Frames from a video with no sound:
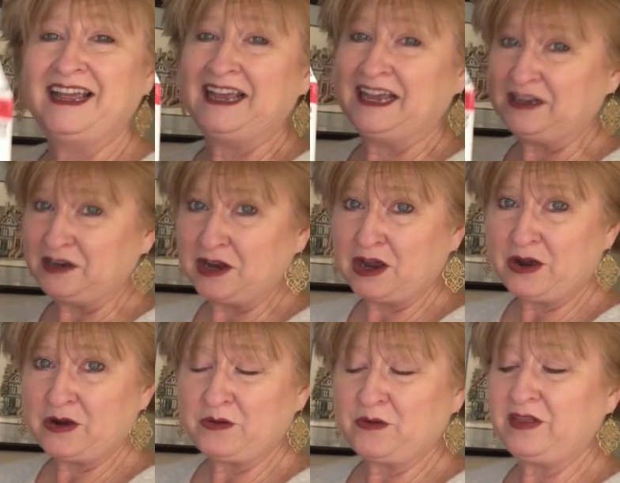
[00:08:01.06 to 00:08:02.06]
And
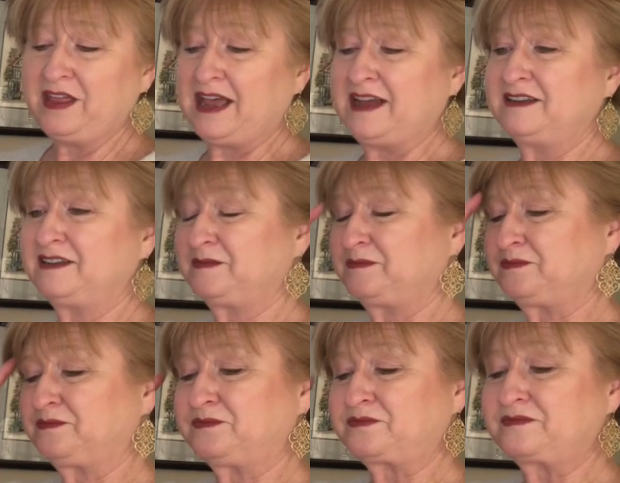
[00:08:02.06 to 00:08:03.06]
know that
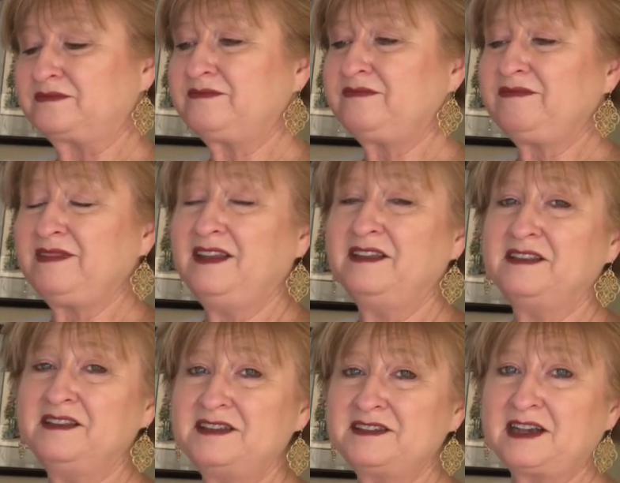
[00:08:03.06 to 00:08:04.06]

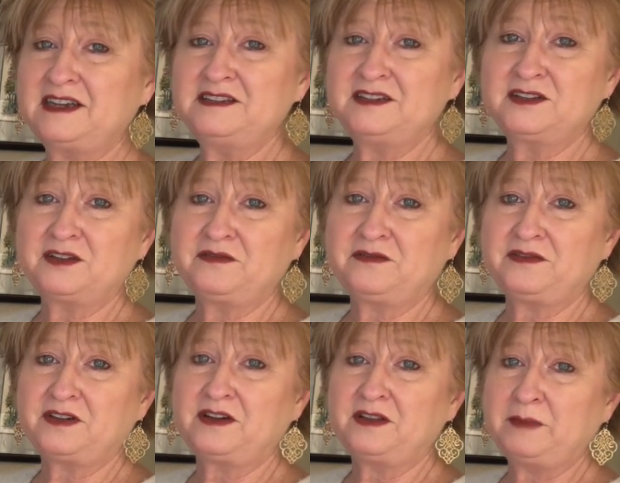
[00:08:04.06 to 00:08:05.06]
the sizes
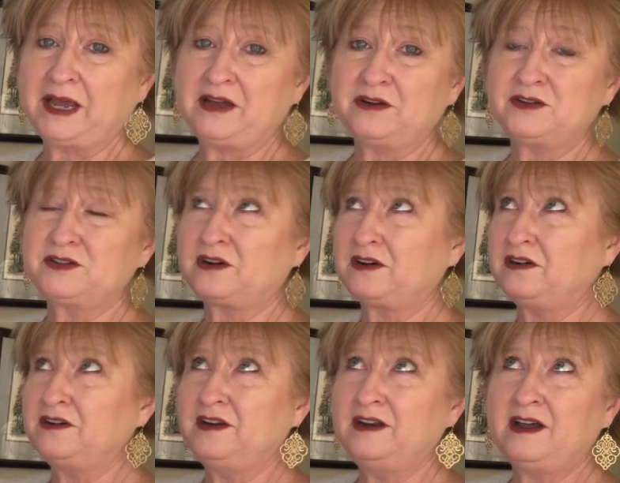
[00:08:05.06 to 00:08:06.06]
on patterns
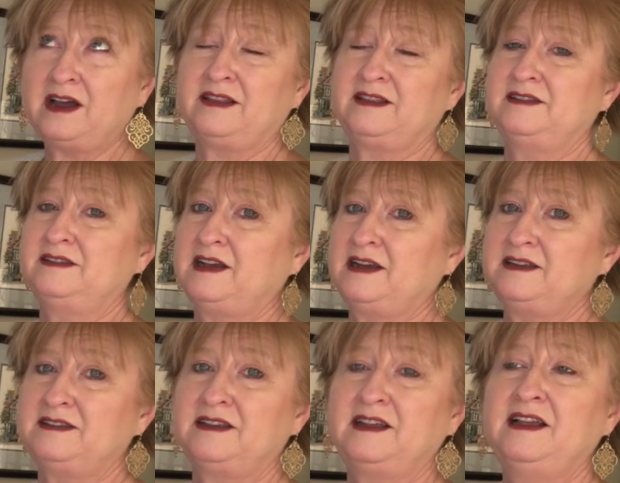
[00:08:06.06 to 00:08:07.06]
are not the
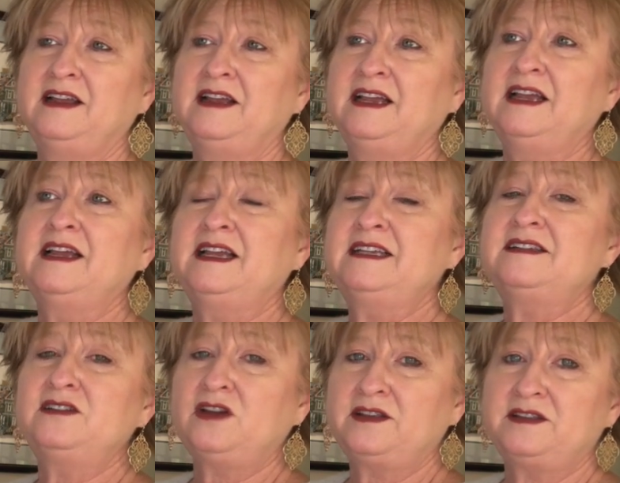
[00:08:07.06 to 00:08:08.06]
size, is
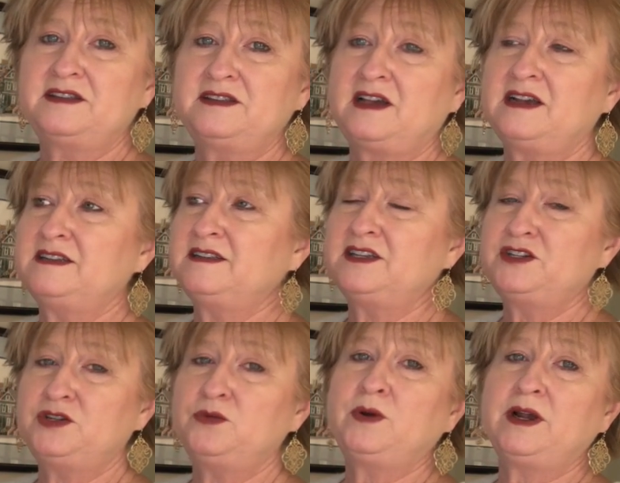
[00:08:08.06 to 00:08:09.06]
not the size that
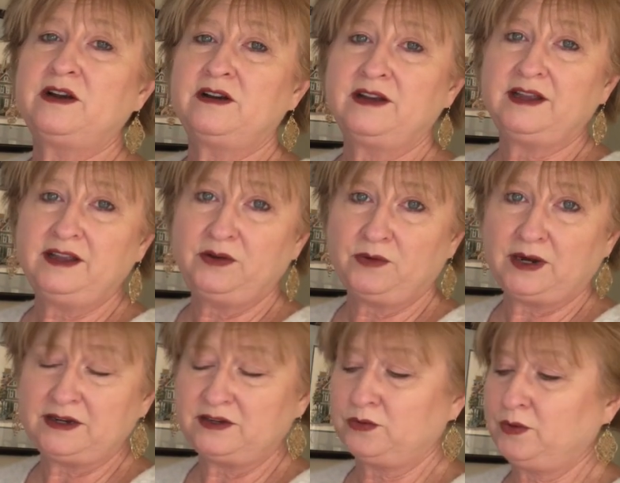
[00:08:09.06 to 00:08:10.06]
you wear in
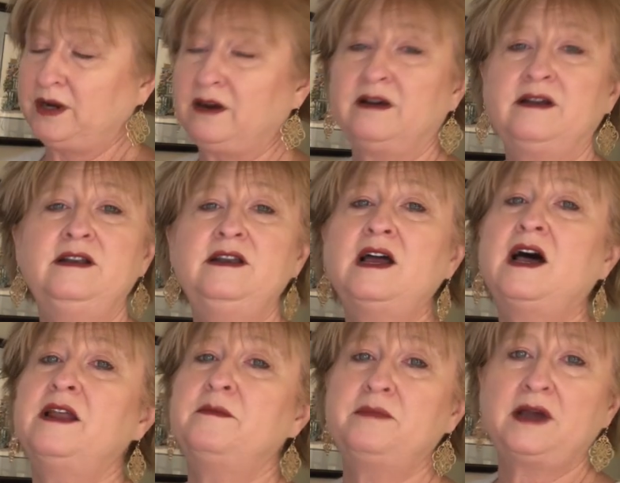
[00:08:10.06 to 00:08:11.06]
ready to wear,
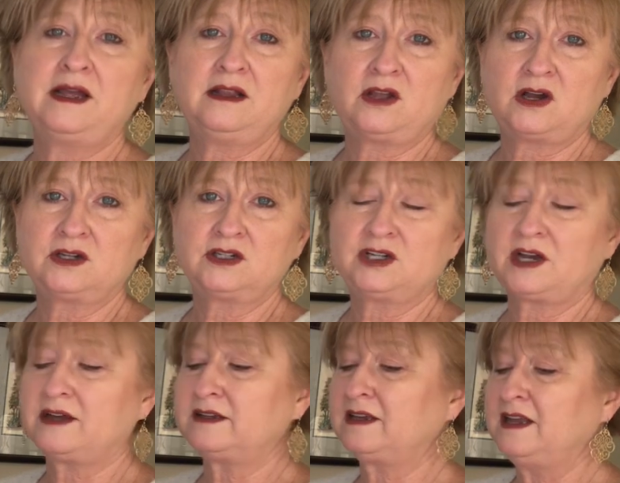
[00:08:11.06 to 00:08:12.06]
not by a long
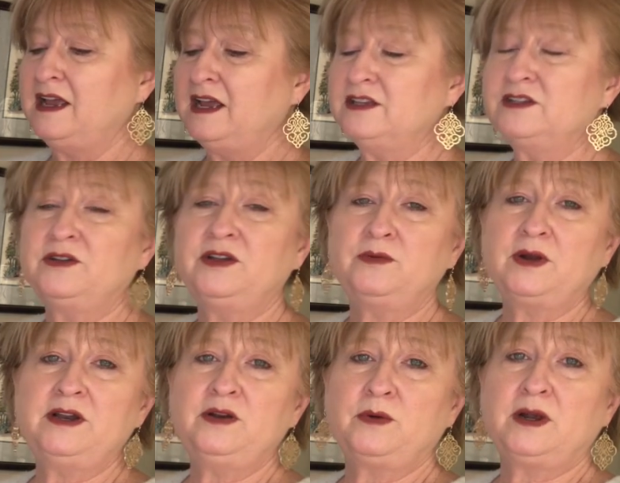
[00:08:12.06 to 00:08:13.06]
shot. So in
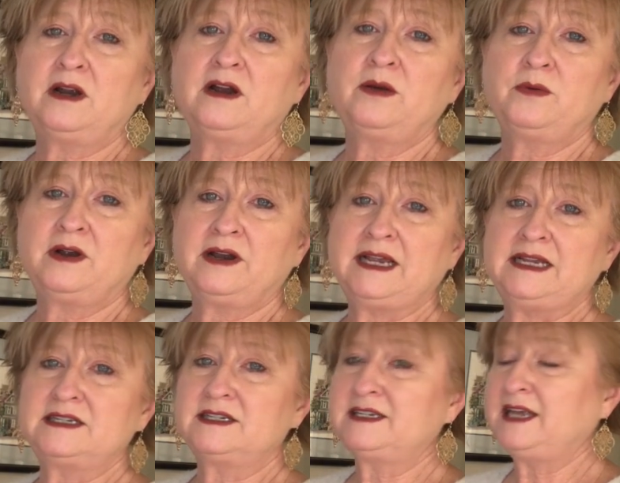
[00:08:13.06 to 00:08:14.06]
ready to wear, I wear an 8
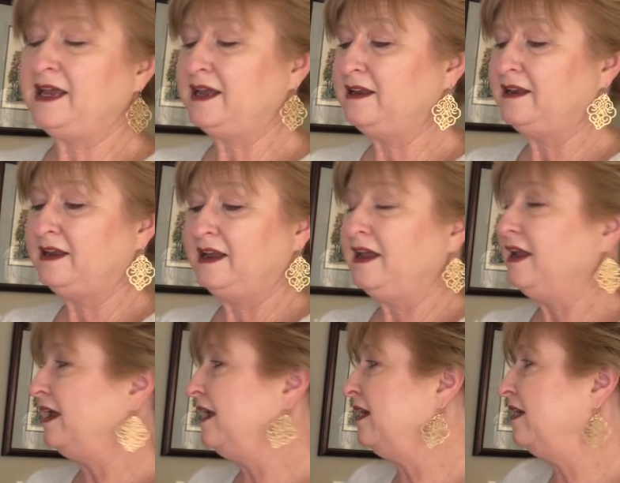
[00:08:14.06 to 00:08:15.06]
to 10,
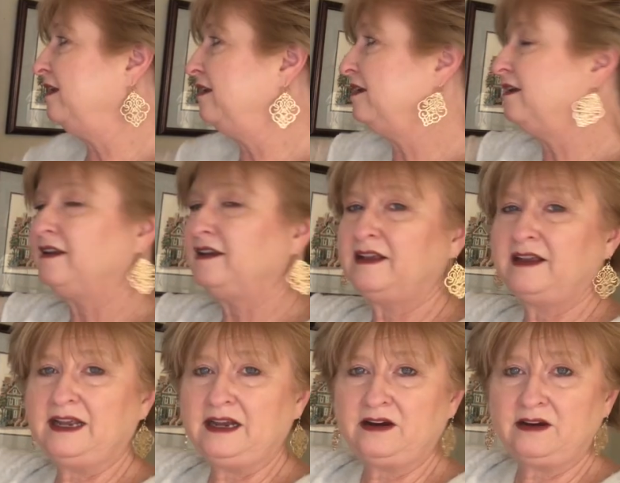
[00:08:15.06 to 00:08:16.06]
and
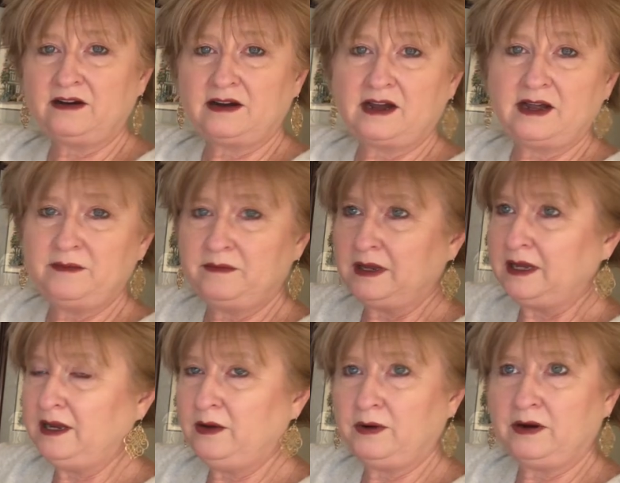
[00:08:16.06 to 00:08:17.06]
here I'm
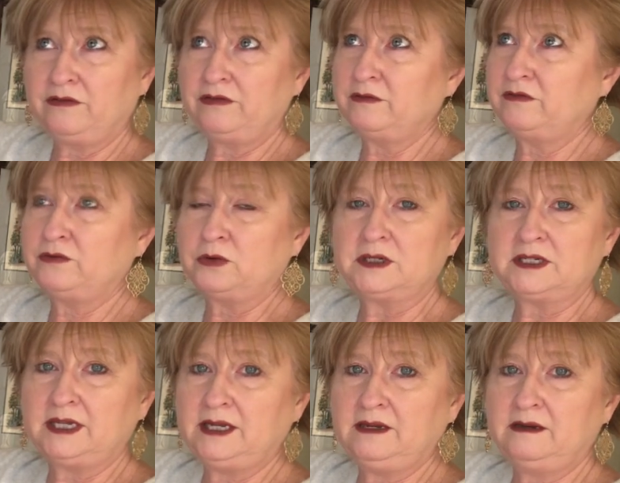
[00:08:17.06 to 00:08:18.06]
anywhere from a
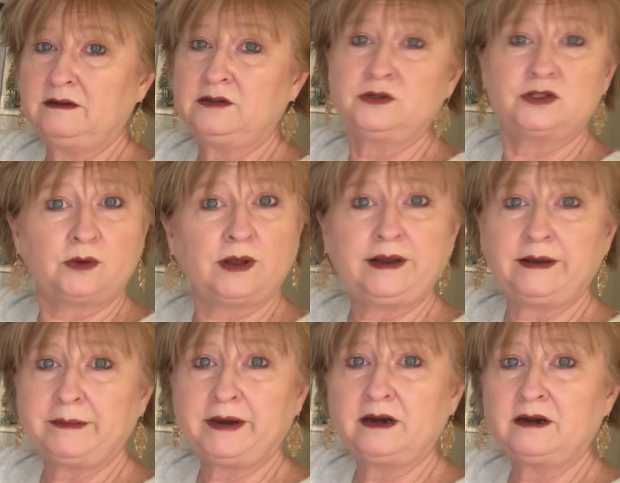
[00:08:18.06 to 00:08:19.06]
14 to a 20,
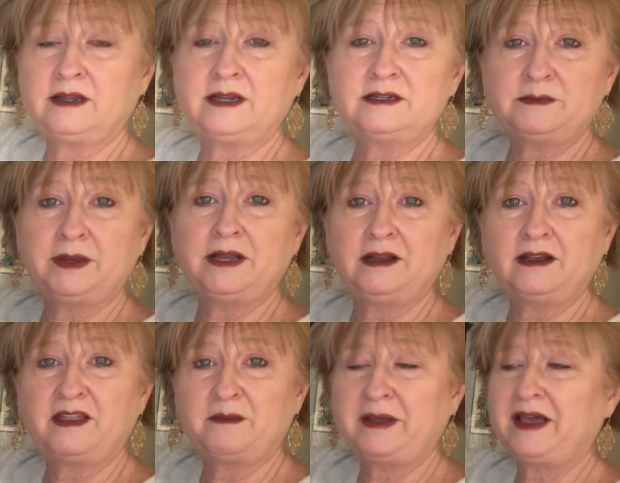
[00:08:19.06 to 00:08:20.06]
apparently, depending
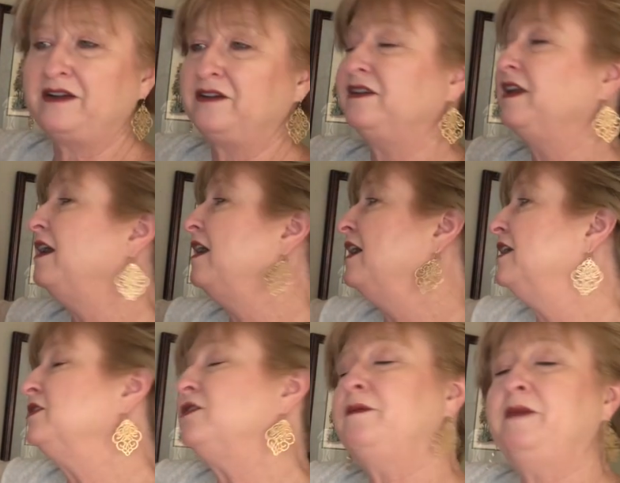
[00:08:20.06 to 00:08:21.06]
on the pattern.
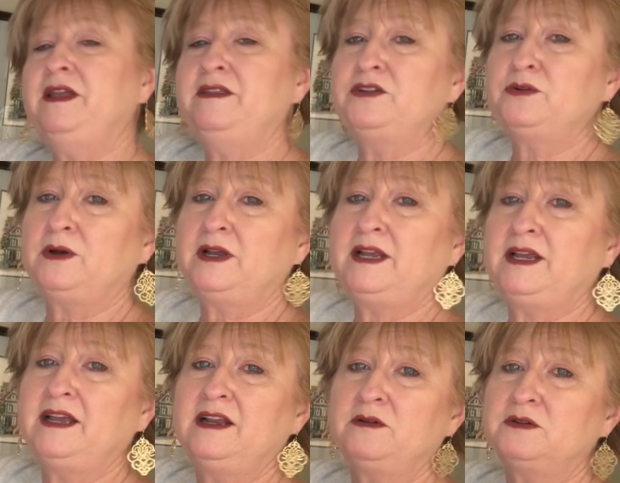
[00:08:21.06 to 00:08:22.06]
So I made the 20,
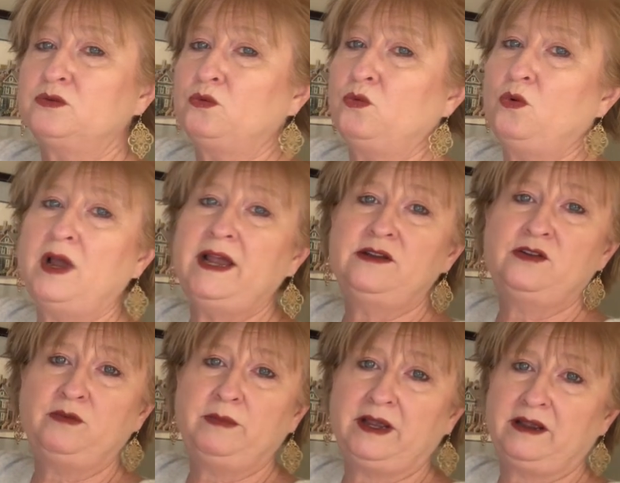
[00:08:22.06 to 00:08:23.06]
and it was way
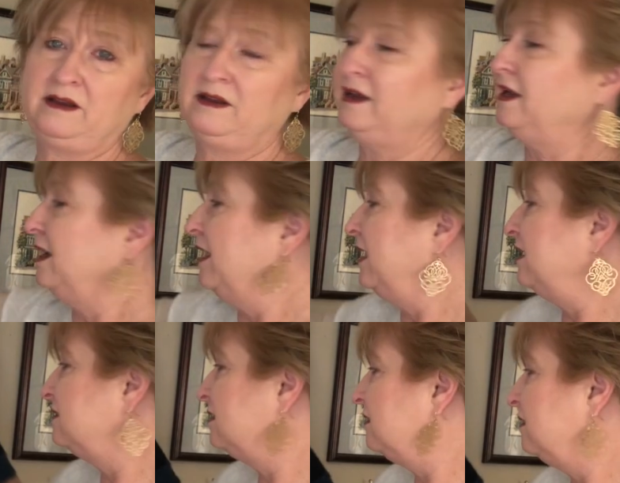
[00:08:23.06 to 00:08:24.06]
too big. And
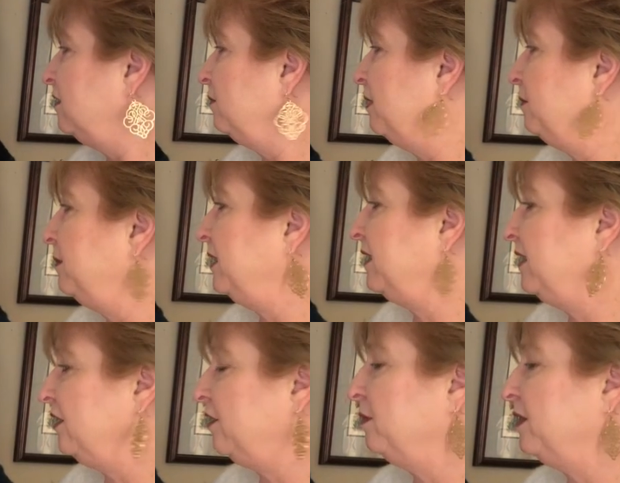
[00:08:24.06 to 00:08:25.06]
it's a little bit big
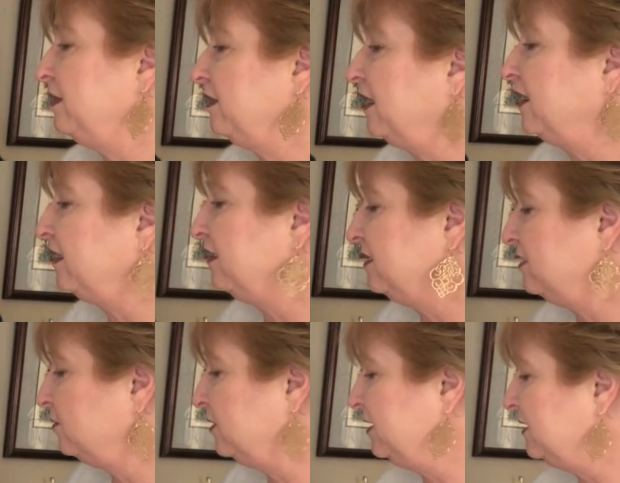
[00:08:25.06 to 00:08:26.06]
here, but I can deal
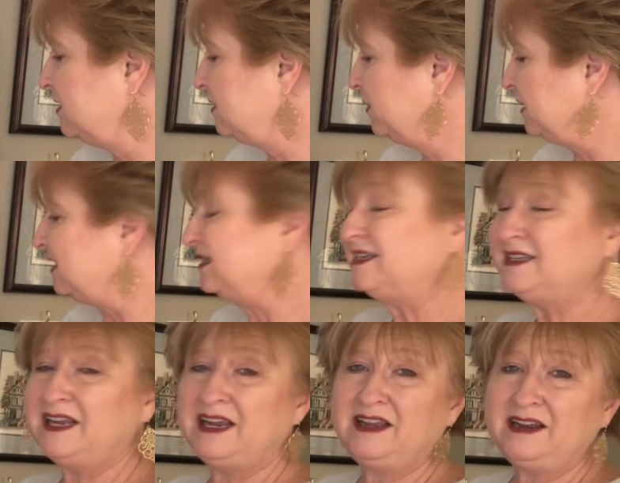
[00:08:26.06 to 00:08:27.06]
with this. But I did
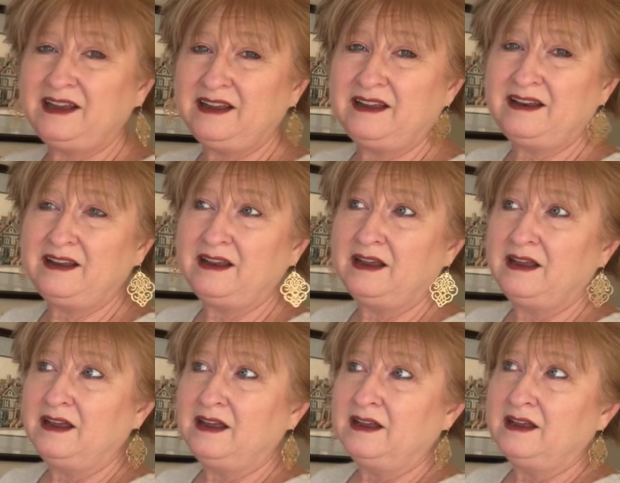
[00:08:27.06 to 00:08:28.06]
take it in
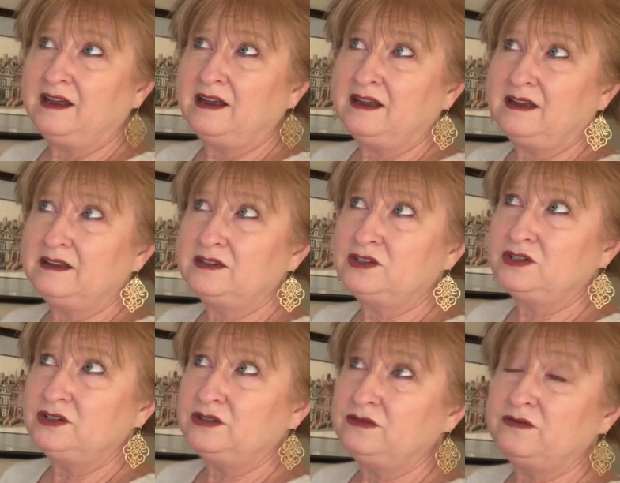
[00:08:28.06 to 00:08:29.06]

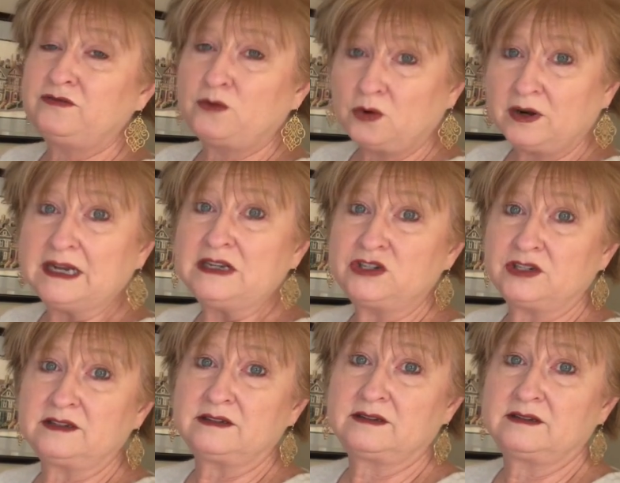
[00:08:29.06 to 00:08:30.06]
to 4
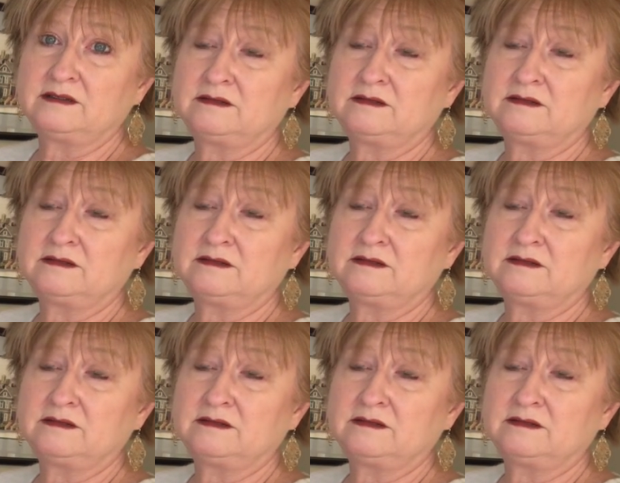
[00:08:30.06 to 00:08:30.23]
inches.